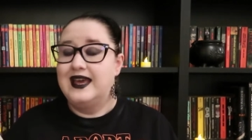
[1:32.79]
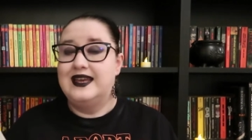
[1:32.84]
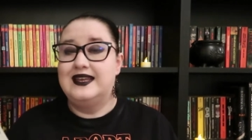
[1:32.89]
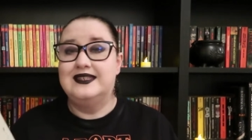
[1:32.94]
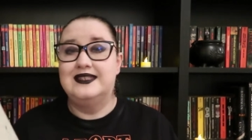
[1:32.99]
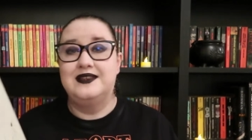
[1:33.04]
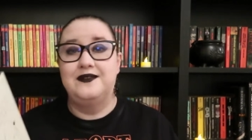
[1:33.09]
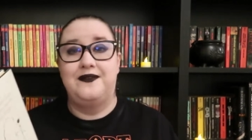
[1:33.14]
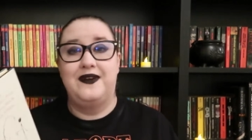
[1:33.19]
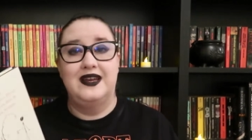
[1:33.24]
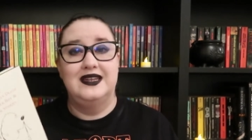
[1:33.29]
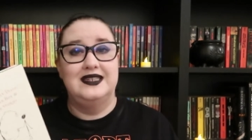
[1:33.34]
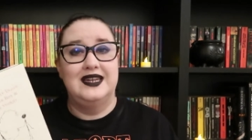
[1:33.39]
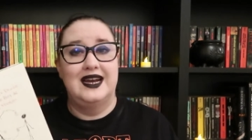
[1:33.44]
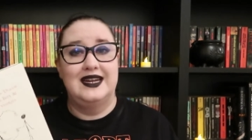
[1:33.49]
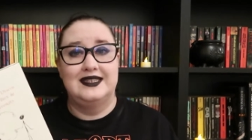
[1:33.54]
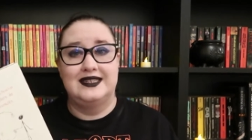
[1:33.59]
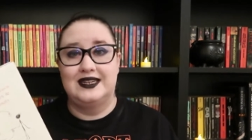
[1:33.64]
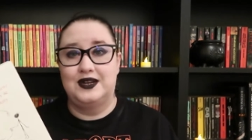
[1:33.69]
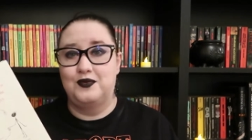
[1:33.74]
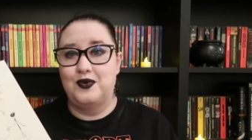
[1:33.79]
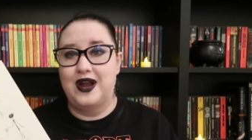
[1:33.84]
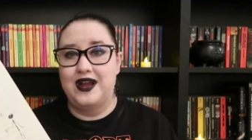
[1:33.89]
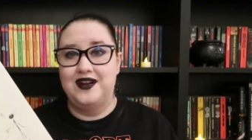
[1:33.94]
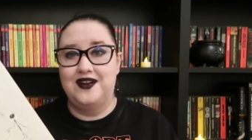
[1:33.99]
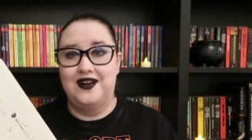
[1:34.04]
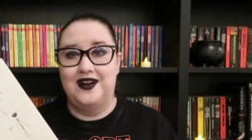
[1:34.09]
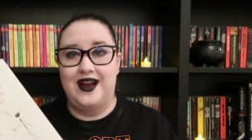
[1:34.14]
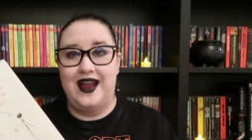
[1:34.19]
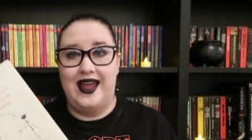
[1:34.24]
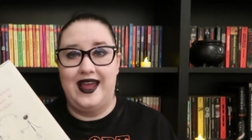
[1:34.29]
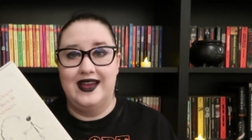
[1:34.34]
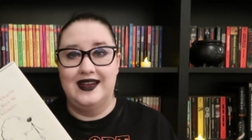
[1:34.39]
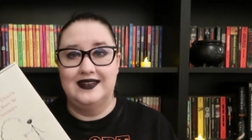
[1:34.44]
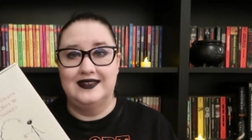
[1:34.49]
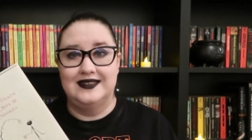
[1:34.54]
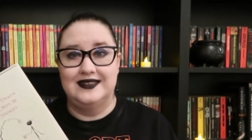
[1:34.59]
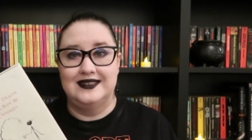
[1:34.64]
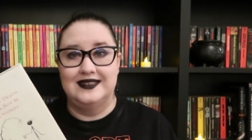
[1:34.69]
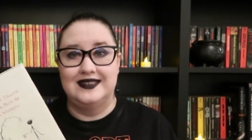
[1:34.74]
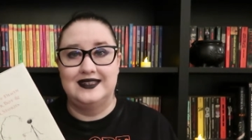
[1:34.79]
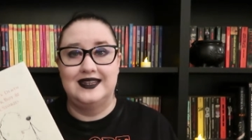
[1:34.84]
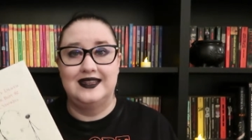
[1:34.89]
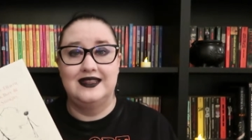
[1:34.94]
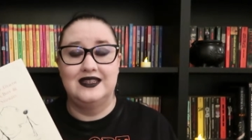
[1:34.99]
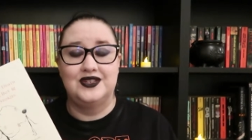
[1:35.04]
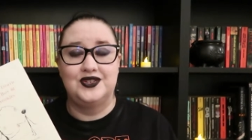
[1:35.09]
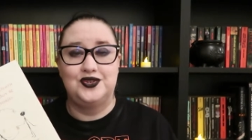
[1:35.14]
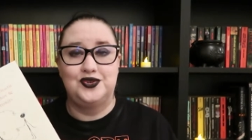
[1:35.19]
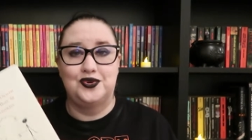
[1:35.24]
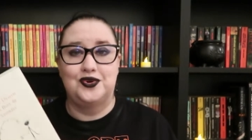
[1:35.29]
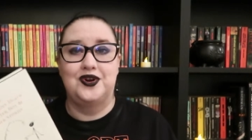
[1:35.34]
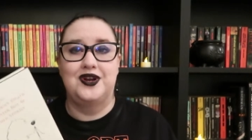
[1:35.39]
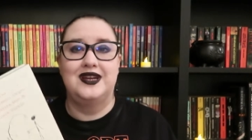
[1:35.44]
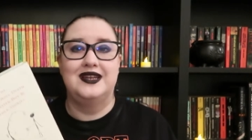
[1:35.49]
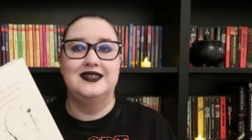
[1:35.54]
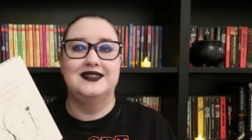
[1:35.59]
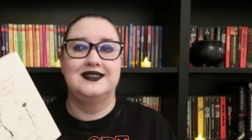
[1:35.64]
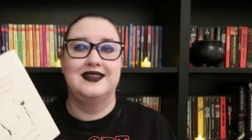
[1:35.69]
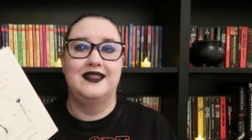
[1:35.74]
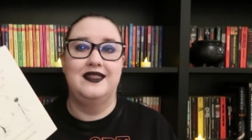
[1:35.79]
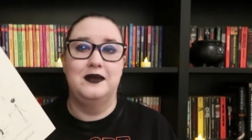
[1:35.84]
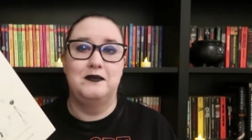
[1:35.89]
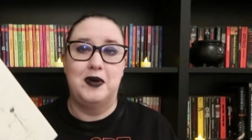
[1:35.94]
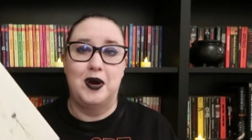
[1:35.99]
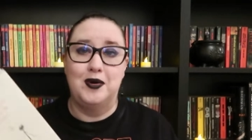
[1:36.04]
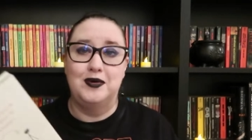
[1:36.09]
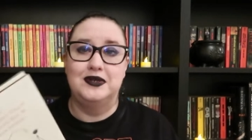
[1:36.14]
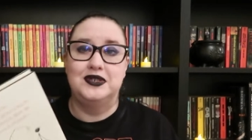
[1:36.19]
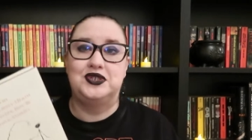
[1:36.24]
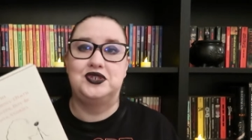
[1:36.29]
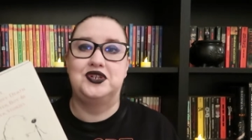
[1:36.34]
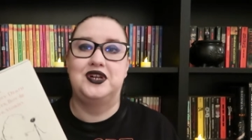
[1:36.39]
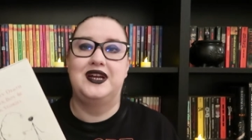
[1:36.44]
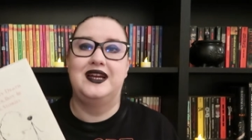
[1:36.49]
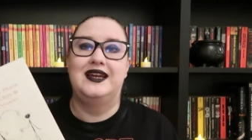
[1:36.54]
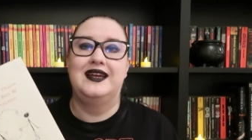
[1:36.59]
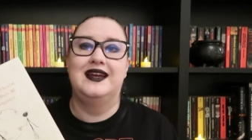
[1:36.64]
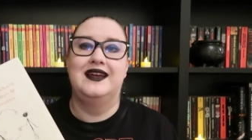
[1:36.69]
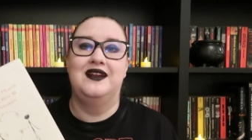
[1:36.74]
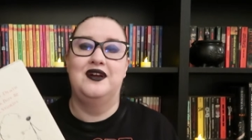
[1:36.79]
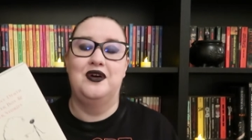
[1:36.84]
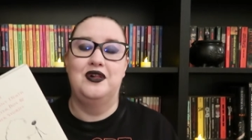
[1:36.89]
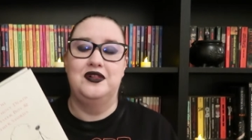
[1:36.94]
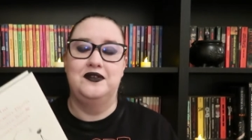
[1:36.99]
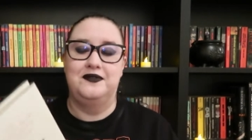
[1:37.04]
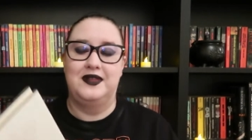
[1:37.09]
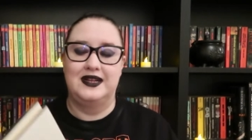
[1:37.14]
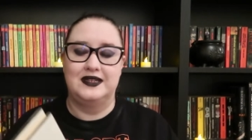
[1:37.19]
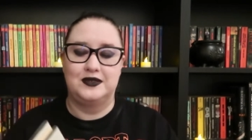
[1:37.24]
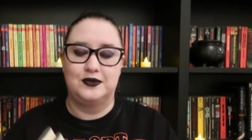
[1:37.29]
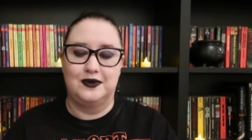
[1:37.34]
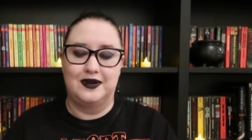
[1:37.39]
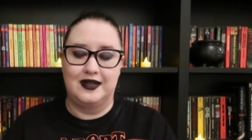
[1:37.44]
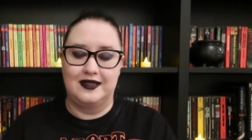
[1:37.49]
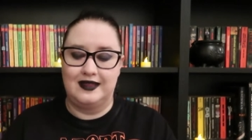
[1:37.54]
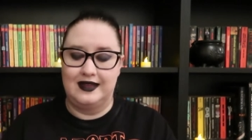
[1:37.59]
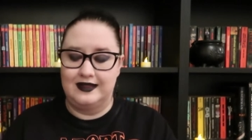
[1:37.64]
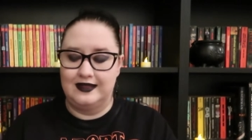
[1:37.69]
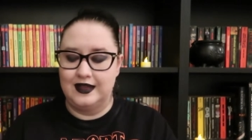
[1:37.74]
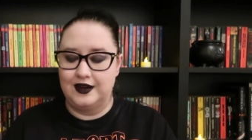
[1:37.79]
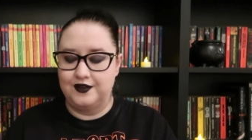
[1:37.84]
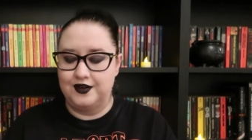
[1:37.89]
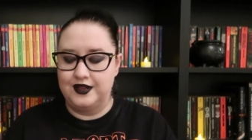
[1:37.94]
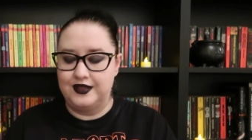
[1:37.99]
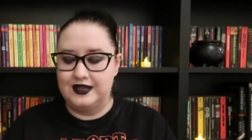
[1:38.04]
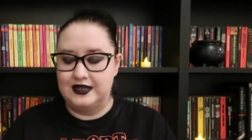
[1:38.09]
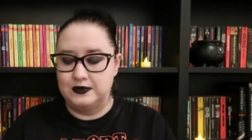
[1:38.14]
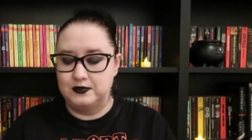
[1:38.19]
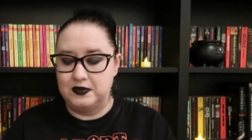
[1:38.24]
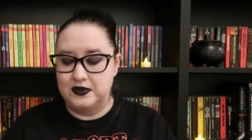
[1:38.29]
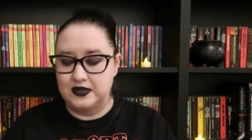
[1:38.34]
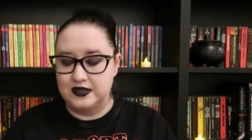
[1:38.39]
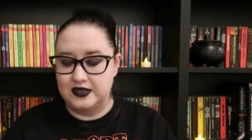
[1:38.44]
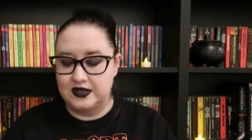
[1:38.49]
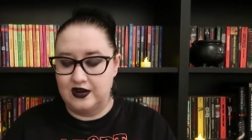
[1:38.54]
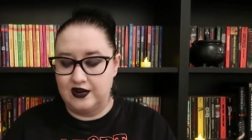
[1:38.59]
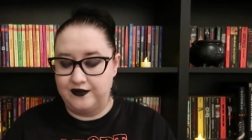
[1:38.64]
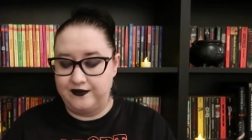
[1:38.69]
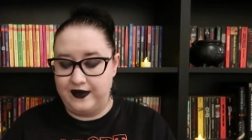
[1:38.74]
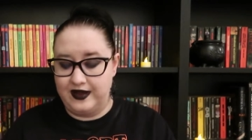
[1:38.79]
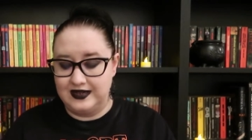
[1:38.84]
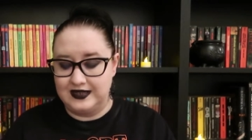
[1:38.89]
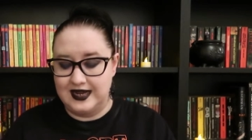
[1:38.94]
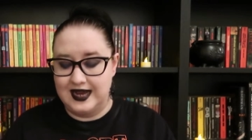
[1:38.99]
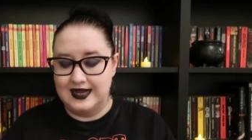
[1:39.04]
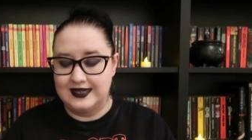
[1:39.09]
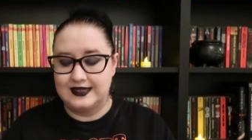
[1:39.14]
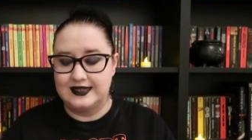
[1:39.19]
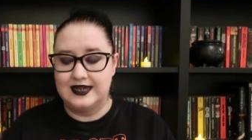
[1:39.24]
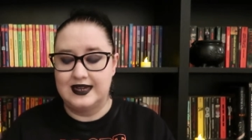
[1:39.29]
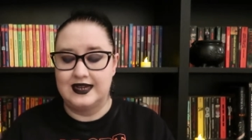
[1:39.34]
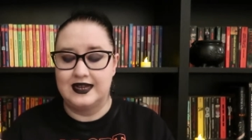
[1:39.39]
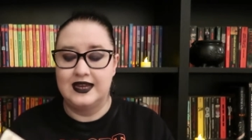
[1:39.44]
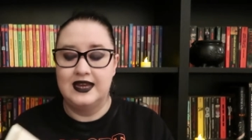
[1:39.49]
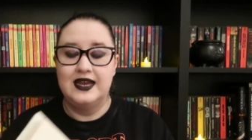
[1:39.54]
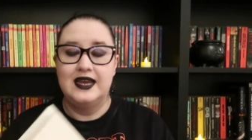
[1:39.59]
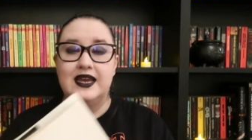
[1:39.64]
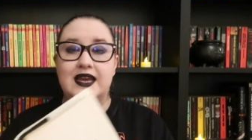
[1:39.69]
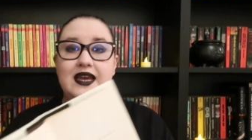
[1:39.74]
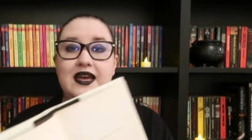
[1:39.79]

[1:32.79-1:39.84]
He's a fantastic writer and the stories and the poetry and all of that sort of thing that are in these books are fantastic.